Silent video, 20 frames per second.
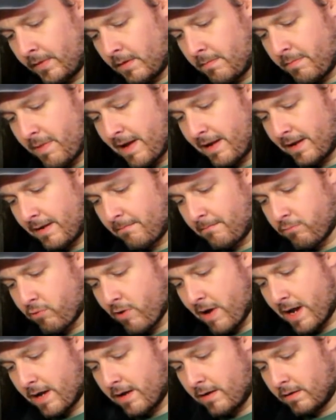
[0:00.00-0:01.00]
baking
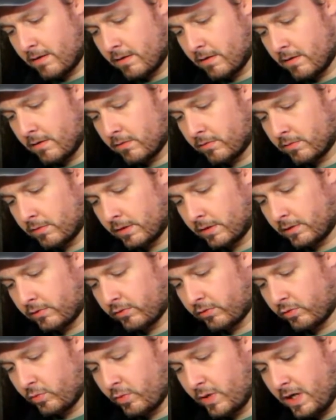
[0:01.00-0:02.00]
bread, like
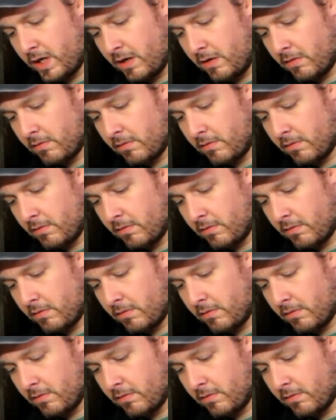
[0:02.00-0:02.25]
sweet.